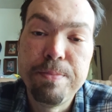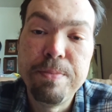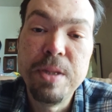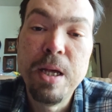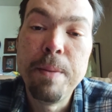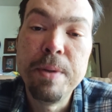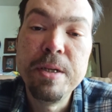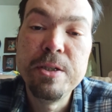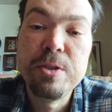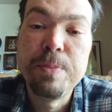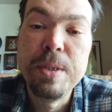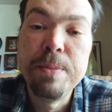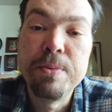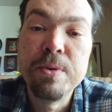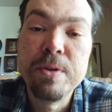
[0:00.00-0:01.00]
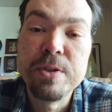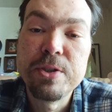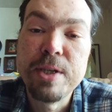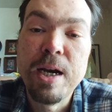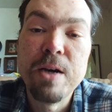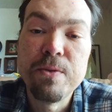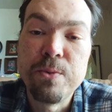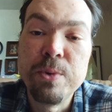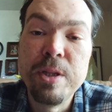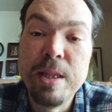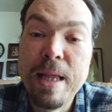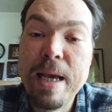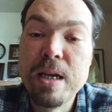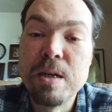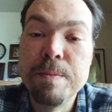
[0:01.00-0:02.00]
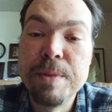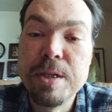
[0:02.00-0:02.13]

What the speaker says: Lebanese people in the South really like them,